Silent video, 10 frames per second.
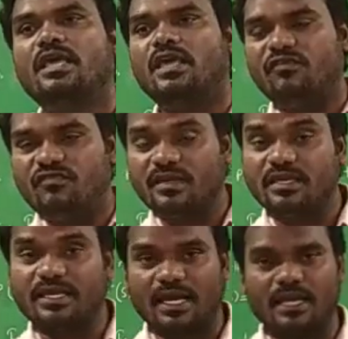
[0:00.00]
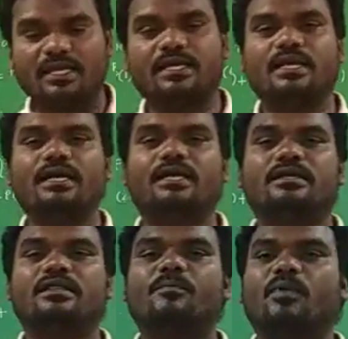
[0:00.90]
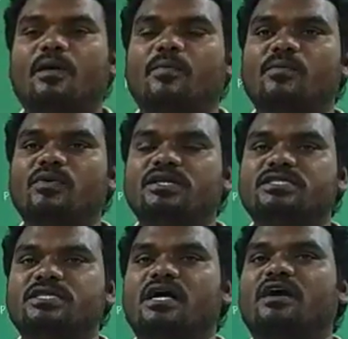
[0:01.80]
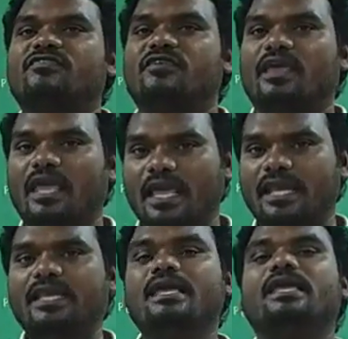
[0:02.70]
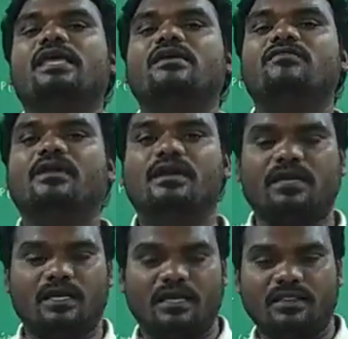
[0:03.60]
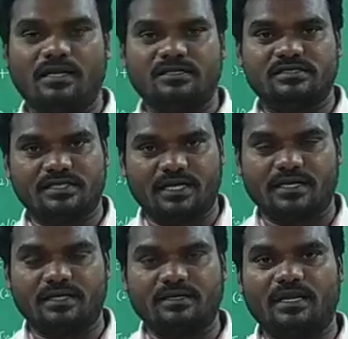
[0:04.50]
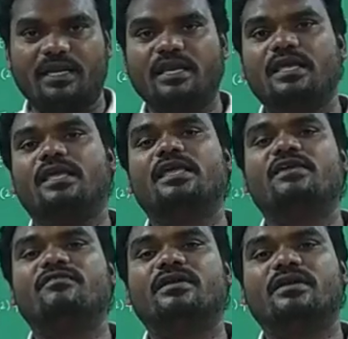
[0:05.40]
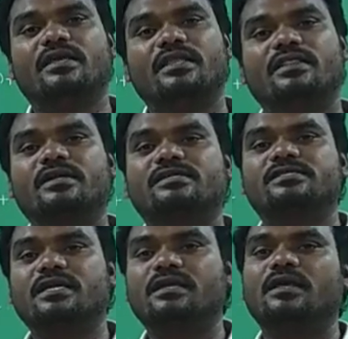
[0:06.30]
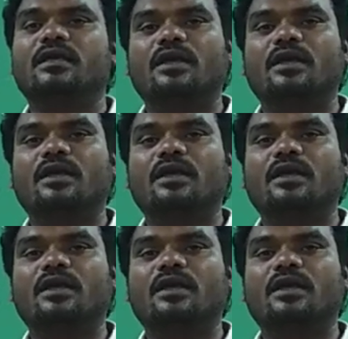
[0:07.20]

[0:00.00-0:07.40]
If we calculate the probability of any event on that set, any event in that set